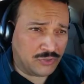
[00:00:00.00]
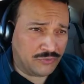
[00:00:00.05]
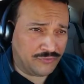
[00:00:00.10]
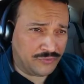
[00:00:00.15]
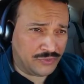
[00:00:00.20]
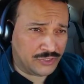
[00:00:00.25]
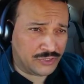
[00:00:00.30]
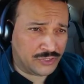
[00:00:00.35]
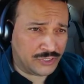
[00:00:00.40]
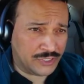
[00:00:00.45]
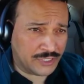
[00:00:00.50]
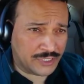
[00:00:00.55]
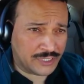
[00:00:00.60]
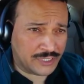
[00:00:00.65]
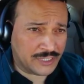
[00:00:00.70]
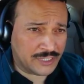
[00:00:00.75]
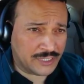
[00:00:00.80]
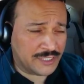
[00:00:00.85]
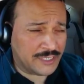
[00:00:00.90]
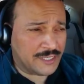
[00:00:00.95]
of a hook.
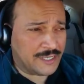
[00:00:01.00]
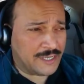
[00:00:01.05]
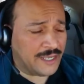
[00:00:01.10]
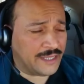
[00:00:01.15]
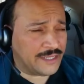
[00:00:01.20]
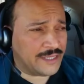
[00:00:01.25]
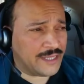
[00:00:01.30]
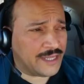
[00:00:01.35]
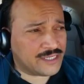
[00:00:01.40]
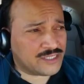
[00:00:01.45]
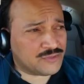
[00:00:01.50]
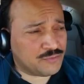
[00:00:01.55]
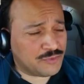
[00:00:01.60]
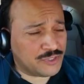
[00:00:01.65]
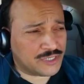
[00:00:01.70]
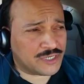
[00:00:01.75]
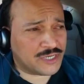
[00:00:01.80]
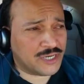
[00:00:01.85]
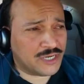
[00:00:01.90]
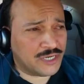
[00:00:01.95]
And that is
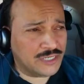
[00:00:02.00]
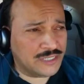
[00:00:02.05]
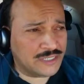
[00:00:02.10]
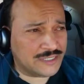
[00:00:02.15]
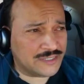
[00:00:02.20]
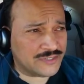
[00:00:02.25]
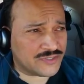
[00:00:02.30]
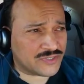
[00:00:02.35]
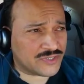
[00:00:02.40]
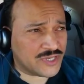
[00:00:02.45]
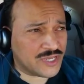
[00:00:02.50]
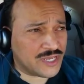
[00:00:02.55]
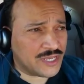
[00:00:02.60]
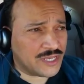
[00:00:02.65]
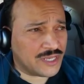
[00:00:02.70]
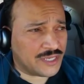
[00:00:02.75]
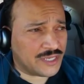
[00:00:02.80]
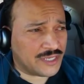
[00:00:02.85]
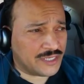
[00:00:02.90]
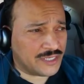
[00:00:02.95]
because
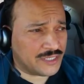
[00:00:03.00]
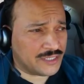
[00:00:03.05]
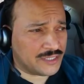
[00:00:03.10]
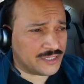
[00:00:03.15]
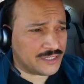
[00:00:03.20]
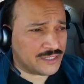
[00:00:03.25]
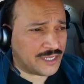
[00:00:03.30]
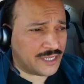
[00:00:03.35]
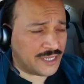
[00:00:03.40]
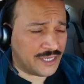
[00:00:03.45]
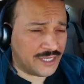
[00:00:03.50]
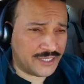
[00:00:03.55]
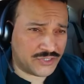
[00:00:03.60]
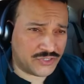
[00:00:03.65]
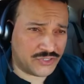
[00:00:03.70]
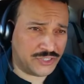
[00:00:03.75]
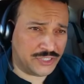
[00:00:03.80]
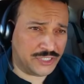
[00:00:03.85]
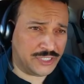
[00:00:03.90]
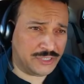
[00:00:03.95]
in
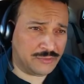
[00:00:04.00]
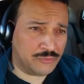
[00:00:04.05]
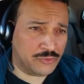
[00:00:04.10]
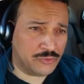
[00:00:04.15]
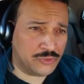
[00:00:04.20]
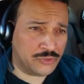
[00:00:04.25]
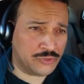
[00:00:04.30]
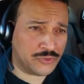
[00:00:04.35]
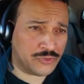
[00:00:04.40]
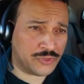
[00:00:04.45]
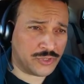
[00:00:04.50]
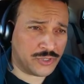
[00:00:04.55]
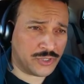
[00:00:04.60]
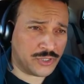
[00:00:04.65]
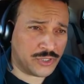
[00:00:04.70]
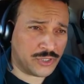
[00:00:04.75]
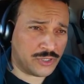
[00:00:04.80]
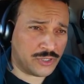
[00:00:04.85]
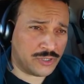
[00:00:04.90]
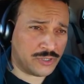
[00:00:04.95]
ancient Hebrew,
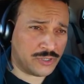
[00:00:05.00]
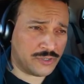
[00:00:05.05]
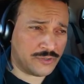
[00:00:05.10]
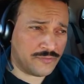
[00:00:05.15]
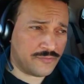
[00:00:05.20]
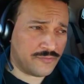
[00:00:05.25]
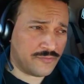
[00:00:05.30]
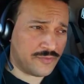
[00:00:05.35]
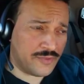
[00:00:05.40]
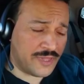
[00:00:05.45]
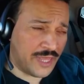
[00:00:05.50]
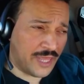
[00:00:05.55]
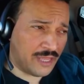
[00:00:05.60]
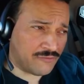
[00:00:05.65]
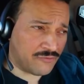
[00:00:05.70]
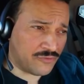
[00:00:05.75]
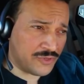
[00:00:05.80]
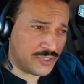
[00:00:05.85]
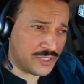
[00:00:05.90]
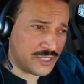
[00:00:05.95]

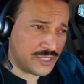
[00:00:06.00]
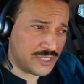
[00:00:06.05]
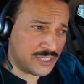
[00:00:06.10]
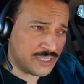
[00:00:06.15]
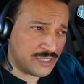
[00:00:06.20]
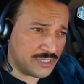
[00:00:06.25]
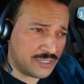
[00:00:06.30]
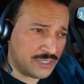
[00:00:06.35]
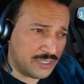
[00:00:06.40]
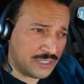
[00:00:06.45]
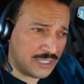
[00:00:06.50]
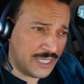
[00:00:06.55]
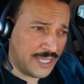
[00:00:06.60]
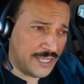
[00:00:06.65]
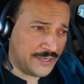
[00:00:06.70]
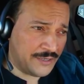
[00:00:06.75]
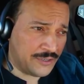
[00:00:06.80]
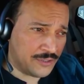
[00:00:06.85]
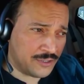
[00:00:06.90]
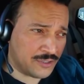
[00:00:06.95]
every
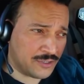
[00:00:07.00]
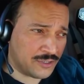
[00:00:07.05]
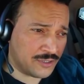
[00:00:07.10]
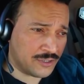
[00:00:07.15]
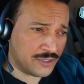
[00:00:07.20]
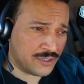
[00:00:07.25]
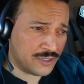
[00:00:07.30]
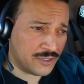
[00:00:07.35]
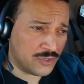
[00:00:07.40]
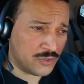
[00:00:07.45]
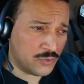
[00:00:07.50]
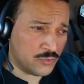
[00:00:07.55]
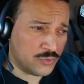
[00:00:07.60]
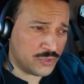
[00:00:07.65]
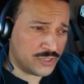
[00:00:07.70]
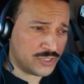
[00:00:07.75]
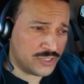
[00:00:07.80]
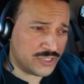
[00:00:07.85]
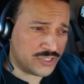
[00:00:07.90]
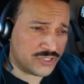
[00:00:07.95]
letter
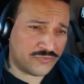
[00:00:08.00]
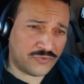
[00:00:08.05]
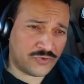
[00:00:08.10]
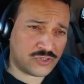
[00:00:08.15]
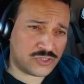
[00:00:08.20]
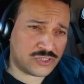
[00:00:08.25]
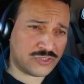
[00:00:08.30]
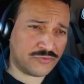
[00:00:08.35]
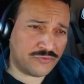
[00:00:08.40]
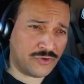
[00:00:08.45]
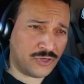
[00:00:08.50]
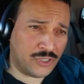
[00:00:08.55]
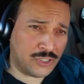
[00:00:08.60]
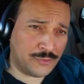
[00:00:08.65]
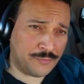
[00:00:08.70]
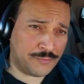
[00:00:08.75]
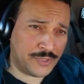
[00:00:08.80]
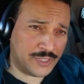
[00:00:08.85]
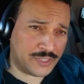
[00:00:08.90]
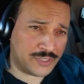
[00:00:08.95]
was, first of all, a
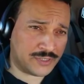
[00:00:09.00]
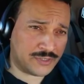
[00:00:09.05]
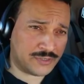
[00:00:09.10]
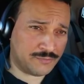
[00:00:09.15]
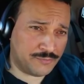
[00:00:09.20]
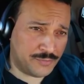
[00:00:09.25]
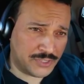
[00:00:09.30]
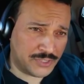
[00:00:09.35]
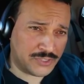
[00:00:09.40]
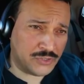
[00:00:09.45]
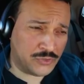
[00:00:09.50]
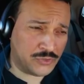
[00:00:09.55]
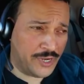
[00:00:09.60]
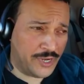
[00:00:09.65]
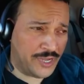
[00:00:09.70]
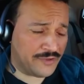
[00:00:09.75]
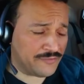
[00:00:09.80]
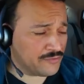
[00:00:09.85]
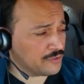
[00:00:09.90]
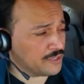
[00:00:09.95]

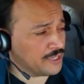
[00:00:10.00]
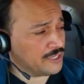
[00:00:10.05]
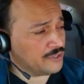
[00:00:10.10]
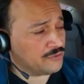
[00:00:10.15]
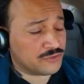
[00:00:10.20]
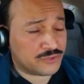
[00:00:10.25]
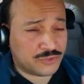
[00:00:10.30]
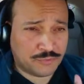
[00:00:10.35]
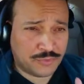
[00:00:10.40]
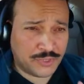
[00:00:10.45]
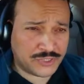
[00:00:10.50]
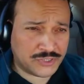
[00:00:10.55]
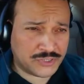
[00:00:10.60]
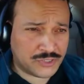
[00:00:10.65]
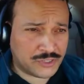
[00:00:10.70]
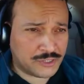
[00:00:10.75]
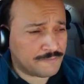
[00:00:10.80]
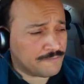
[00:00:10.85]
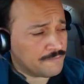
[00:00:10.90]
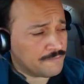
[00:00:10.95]
pictograph, okay? It was a picture.